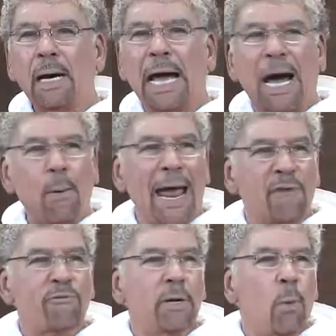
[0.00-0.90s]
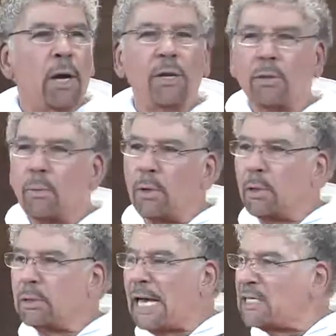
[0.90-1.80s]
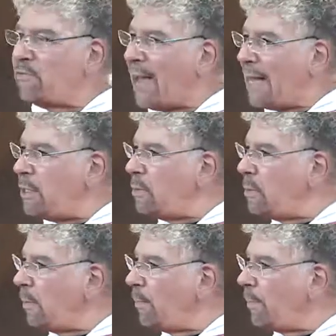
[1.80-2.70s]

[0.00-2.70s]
How everyone in the world has value,